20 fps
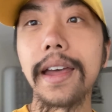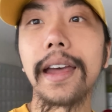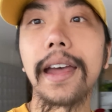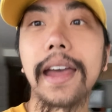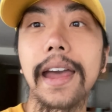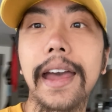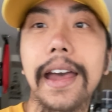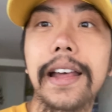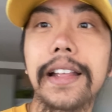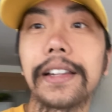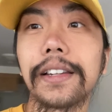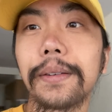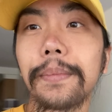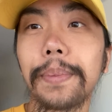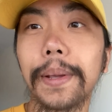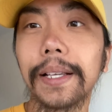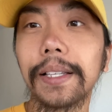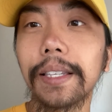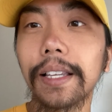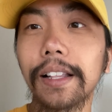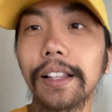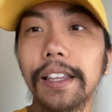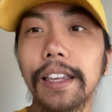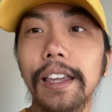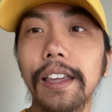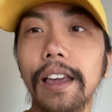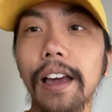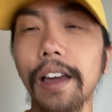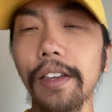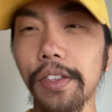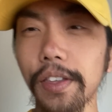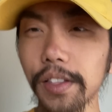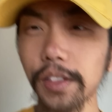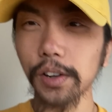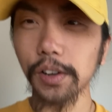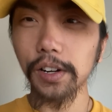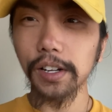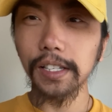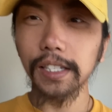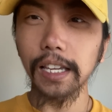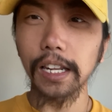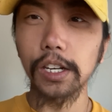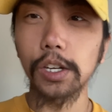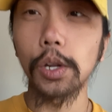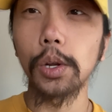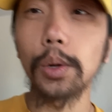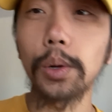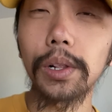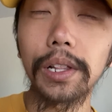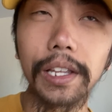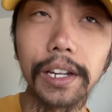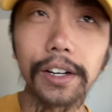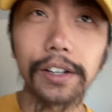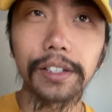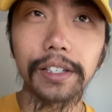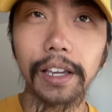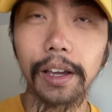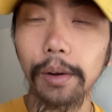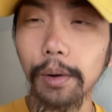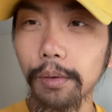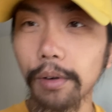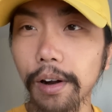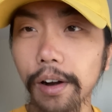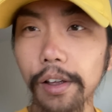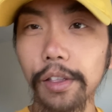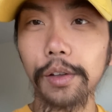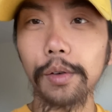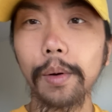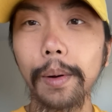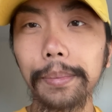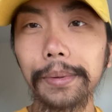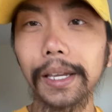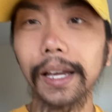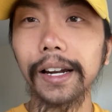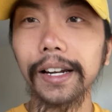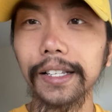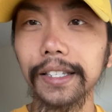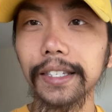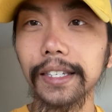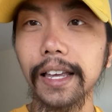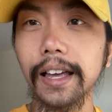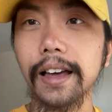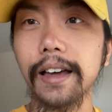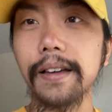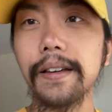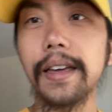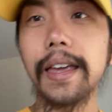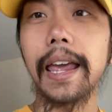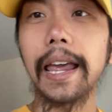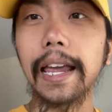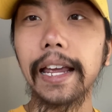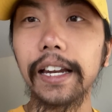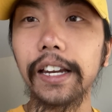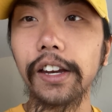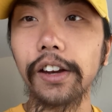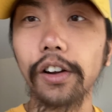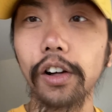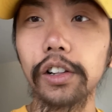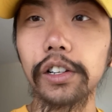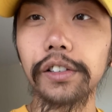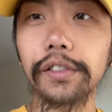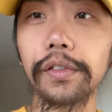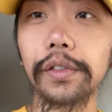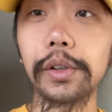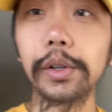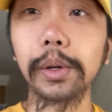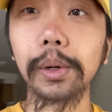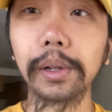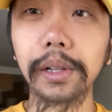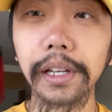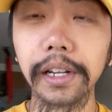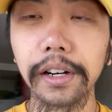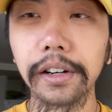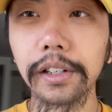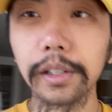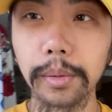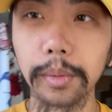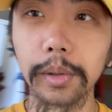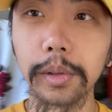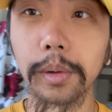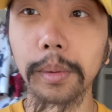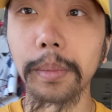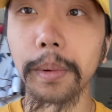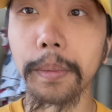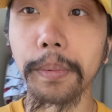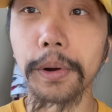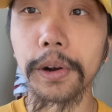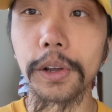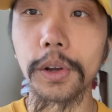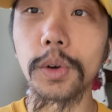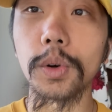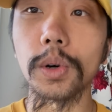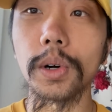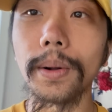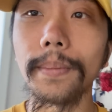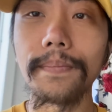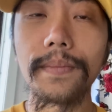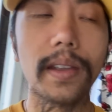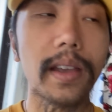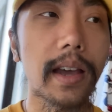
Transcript: And basically, I think they're gonna send 2 cleaners. I read on their website it's $80 for 2 cleaners, which will be pretty cool.